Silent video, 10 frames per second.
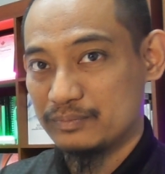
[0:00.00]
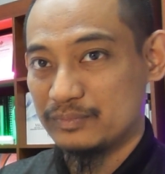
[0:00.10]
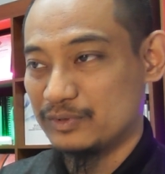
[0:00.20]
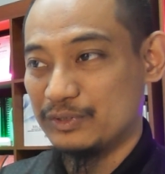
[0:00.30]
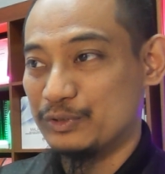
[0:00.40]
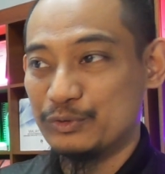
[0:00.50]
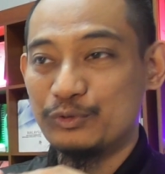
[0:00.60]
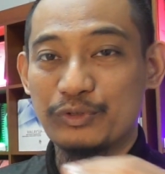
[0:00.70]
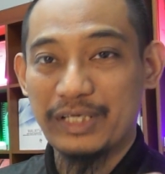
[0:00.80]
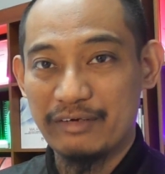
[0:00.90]
you
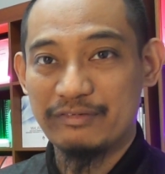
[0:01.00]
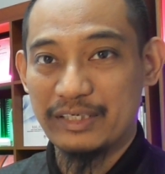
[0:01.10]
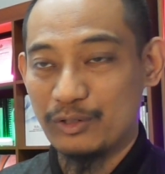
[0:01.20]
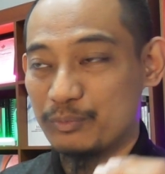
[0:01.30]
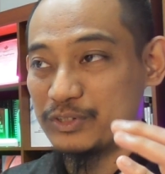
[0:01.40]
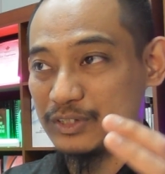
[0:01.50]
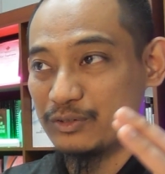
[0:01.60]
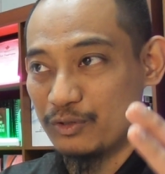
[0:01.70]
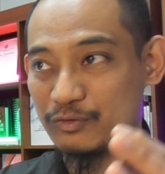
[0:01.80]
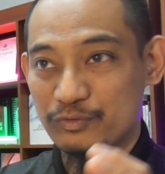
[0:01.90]
don't have that option
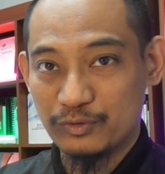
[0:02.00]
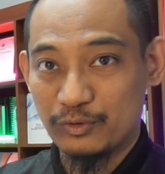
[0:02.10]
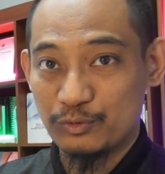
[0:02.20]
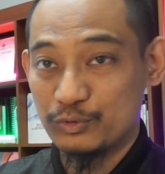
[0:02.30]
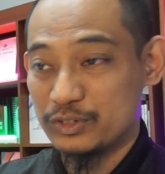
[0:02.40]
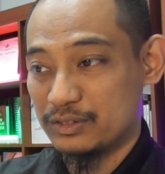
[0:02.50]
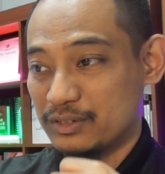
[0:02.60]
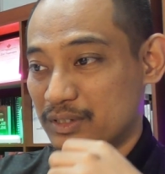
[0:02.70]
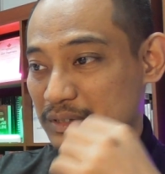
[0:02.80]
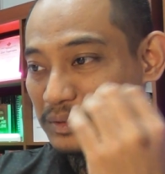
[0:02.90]
of
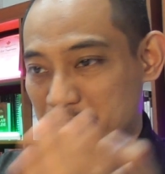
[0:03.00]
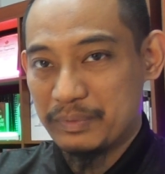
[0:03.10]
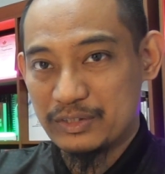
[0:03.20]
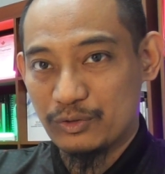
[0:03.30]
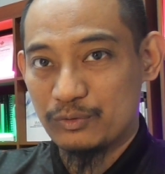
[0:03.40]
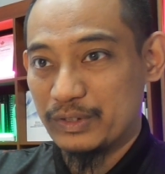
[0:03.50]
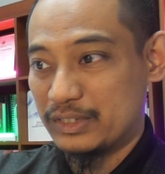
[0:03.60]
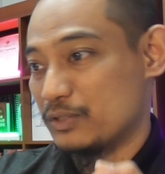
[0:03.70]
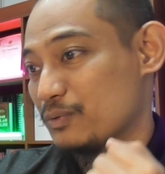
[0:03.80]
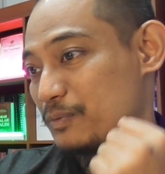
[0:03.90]
conclusion based on what
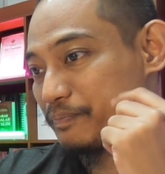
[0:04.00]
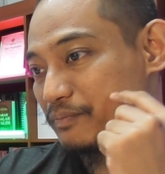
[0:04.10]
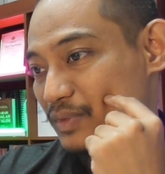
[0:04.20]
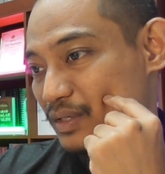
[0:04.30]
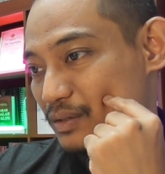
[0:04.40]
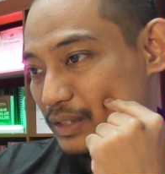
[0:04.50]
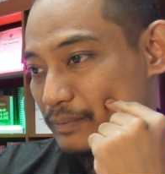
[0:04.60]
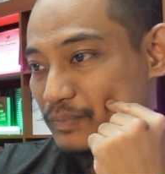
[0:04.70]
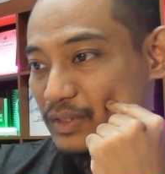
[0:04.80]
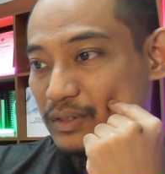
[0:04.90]
they know,
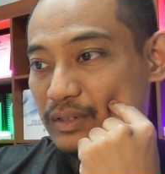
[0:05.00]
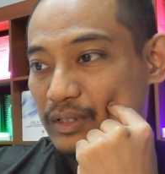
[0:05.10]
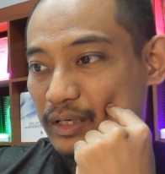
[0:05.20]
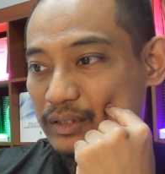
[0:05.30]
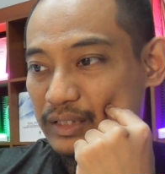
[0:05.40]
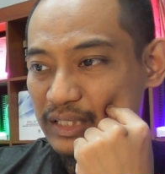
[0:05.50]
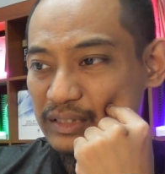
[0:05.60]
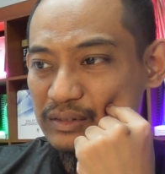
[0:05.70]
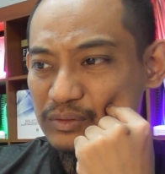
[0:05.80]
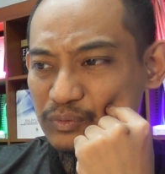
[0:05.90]
right? And
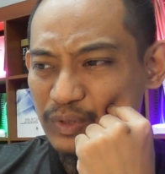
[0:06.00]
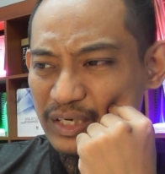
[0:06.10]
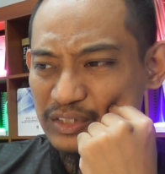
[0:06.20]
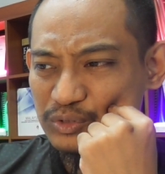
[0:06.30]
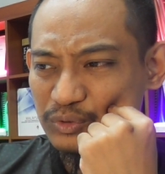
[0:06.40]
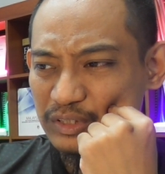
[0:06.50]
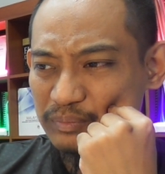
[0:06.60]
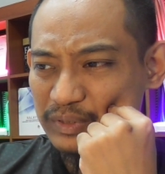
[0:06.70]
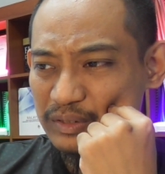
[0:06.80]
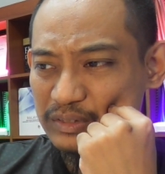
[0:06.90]
then why should
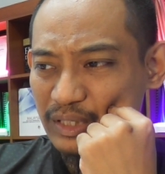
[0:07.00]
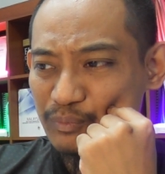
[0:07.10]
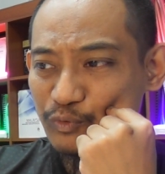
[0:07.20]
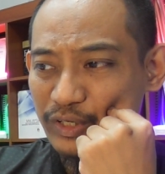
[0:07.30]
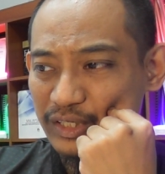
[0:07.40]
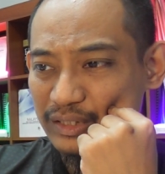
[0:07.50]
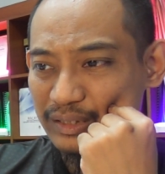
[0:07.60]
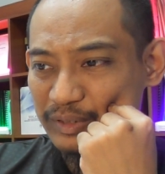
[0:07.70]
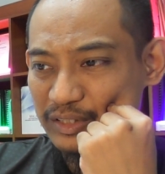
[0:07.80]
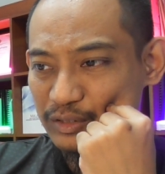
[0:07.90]
it be somewhere in
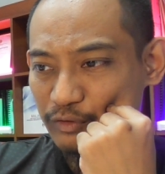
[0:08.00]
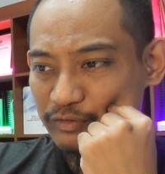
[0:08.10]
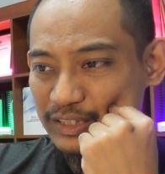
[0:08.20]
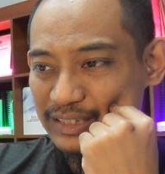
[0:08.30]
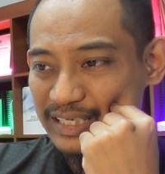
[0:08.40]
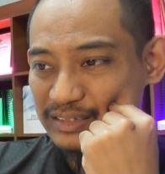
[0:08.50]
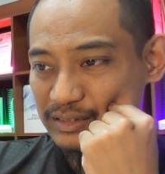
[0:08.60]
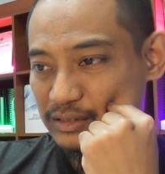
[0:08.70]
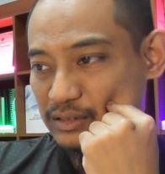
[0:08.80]
the middle of the desert,